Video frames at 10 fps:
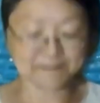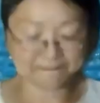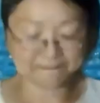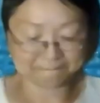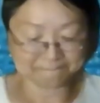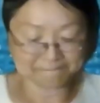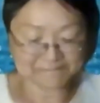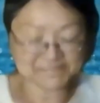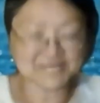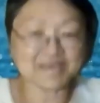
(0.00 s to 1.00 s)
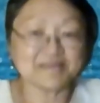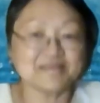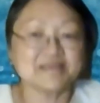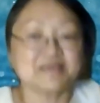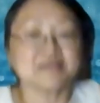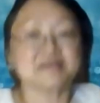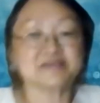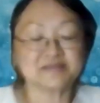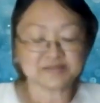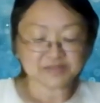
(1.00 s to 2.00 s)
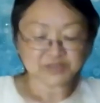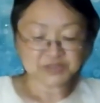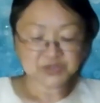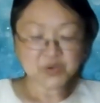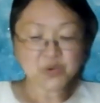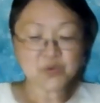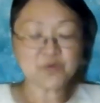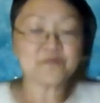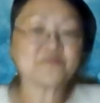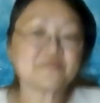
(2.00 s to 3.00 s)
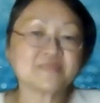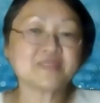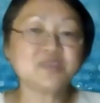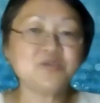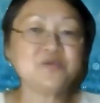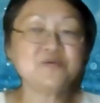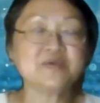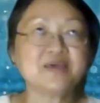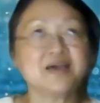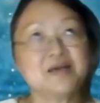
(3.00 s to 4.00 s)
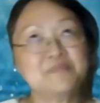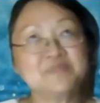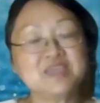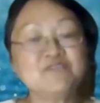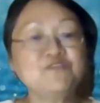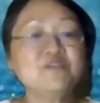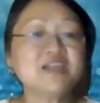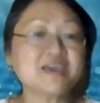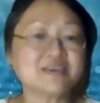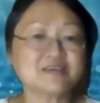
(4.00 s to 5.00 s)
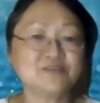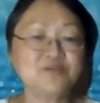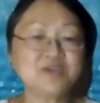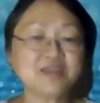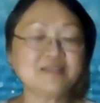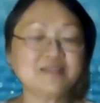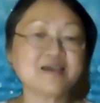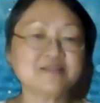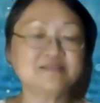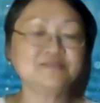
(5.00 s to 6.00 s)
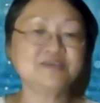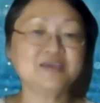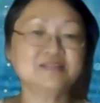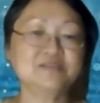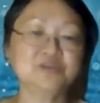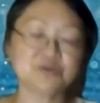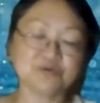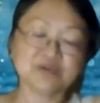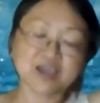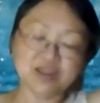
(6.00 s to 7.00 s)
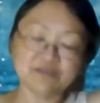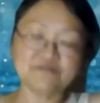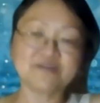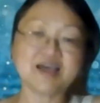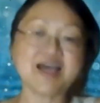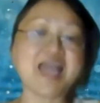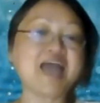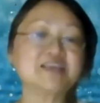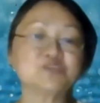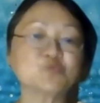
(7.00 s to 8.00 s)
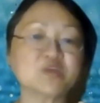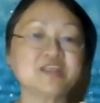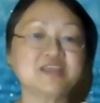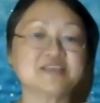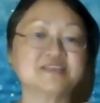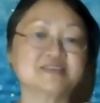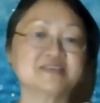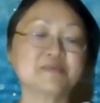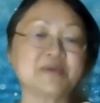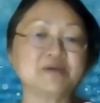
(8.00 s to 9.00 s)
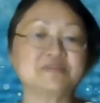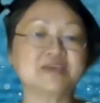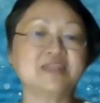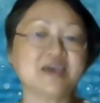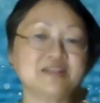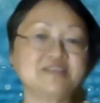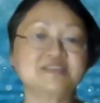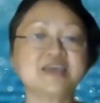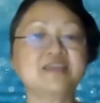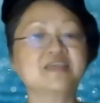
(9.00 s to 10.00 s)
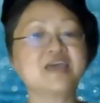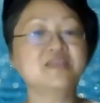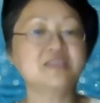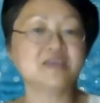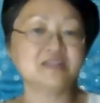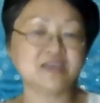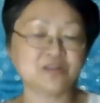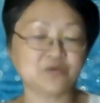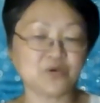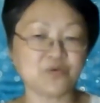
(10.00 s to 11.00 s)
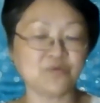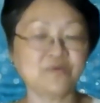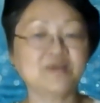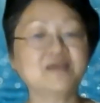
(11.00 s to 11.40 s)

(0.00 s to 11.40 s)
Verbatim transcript: Yeah, okay. So you, if you like, you can, kind of ask what it is about and understand it and then let it go.